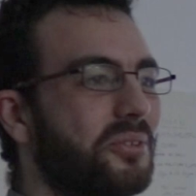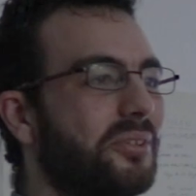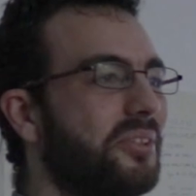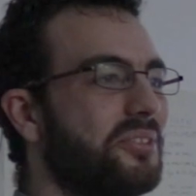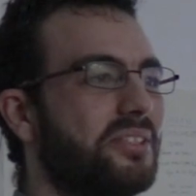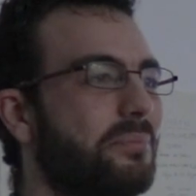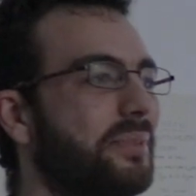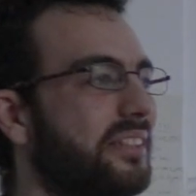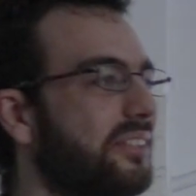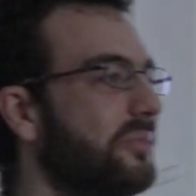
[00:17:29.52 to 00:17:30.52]
You could use
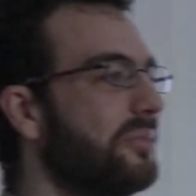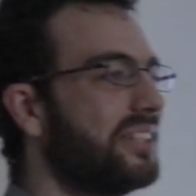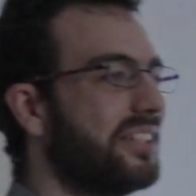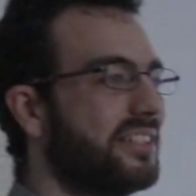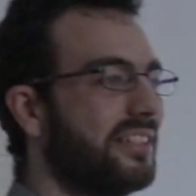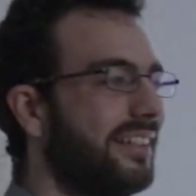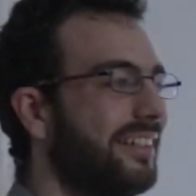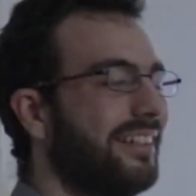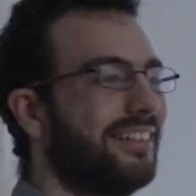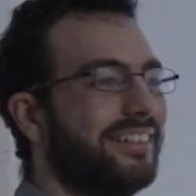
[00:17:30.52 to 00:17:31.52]
GPT-2
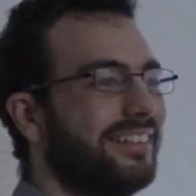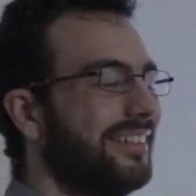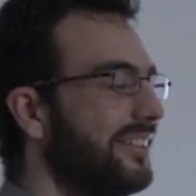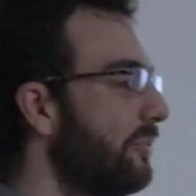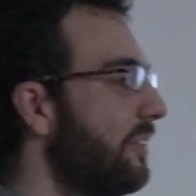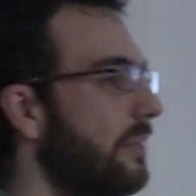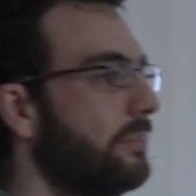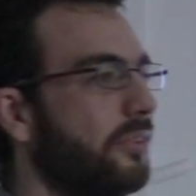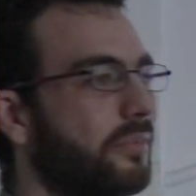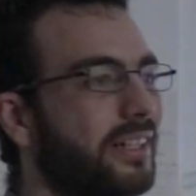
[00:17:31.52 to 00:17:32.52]
as to
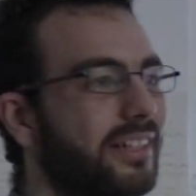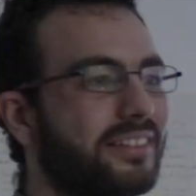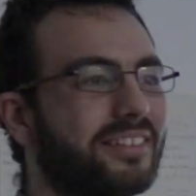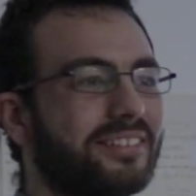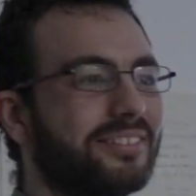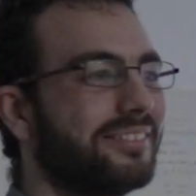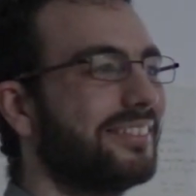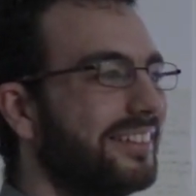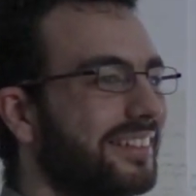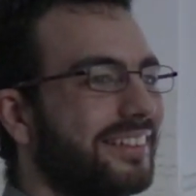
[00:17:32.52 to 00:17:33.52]
zip your files,
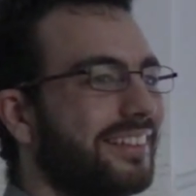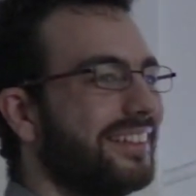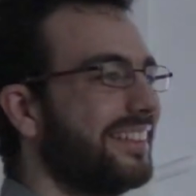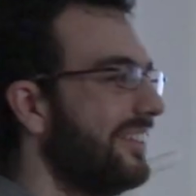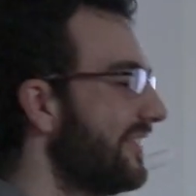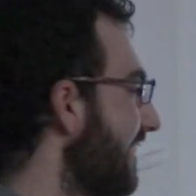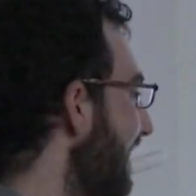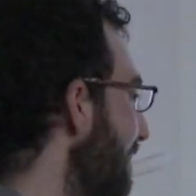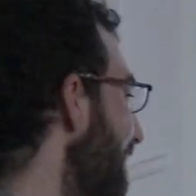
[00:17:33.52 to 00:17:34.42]
as a lossy